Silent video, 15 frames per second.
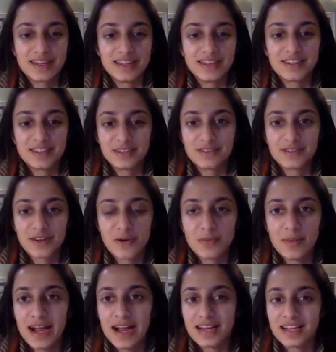I need to go
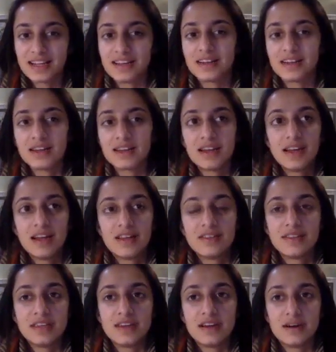back. And
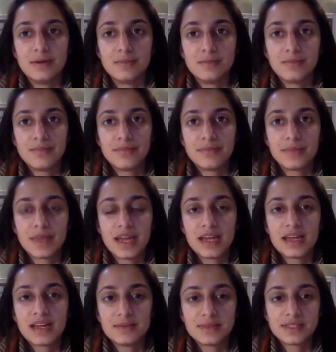the
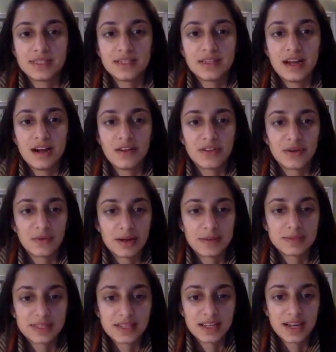AMC on their
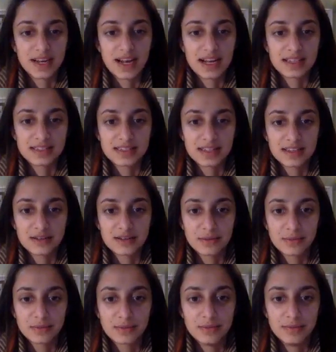website has like a
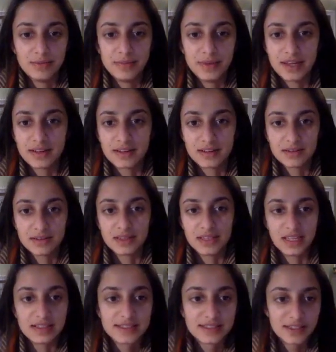big
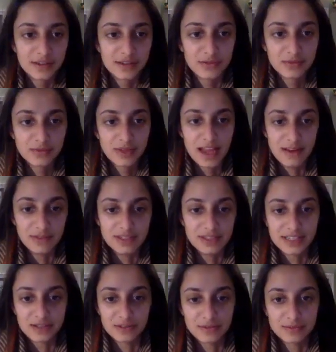list of every
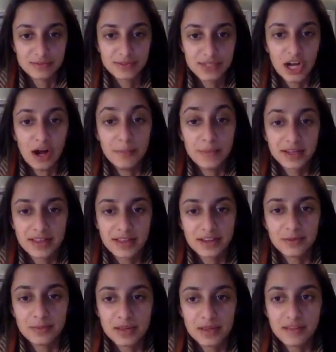single topic that
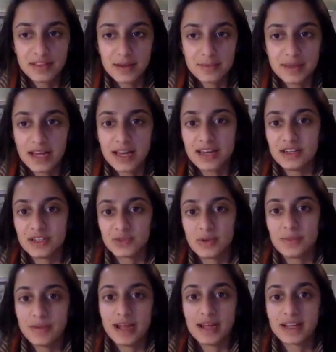could be on the MCAT. And I just
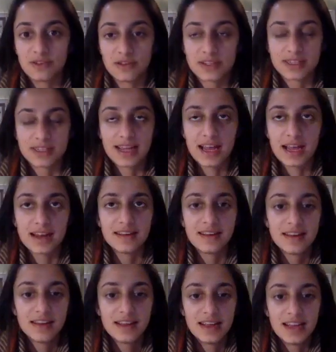went back and looked at that
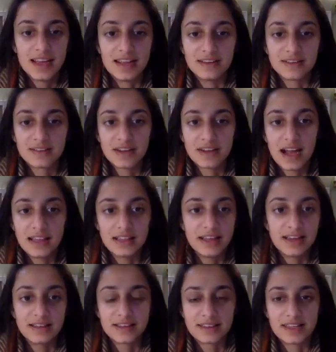and
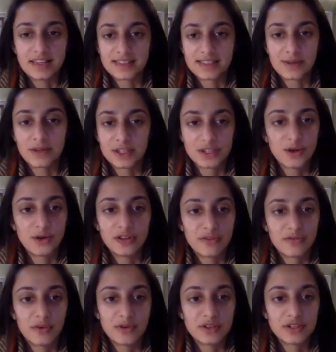highlighted the things that were like totally
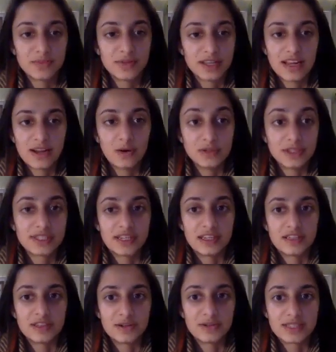foreign to me. And I only
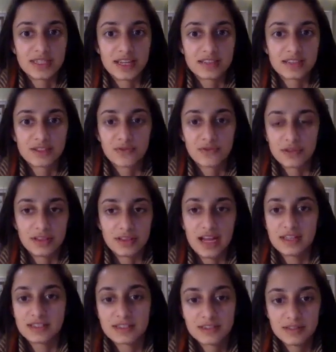studied those things for the
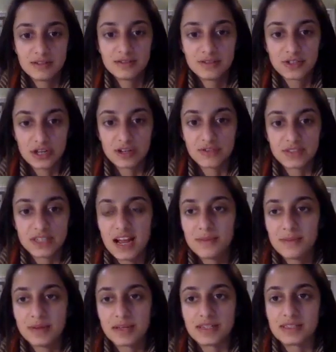last chunk of
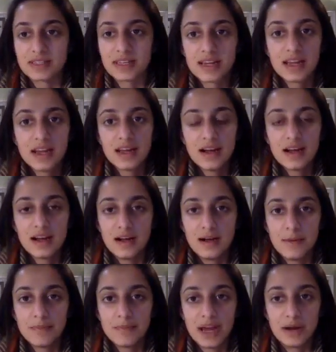time because
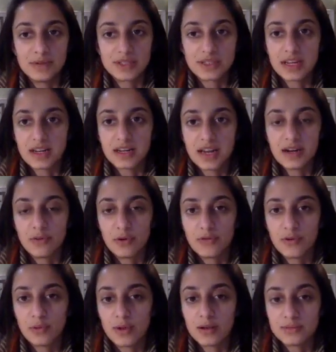I was getting kind of
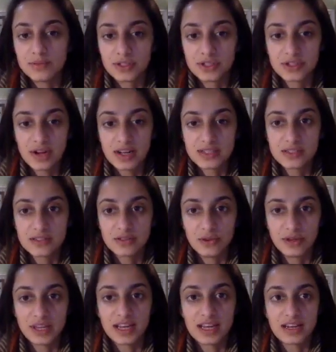overwhelmed and stressed
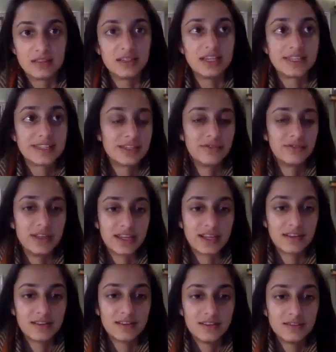looking at a list of like
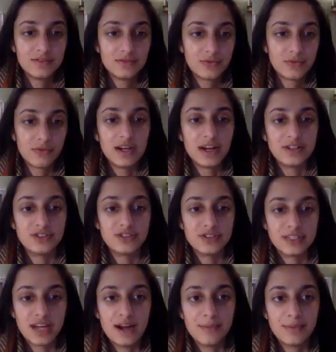300
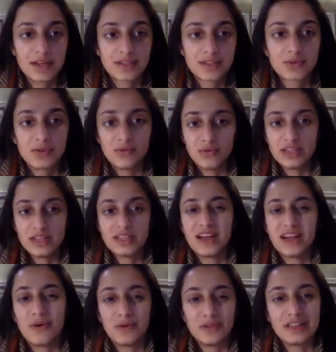topics when really
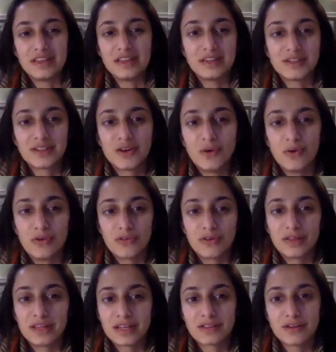I only needed to go over
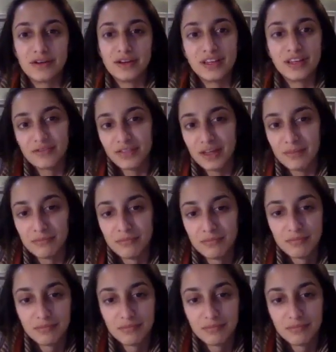like 30 of them.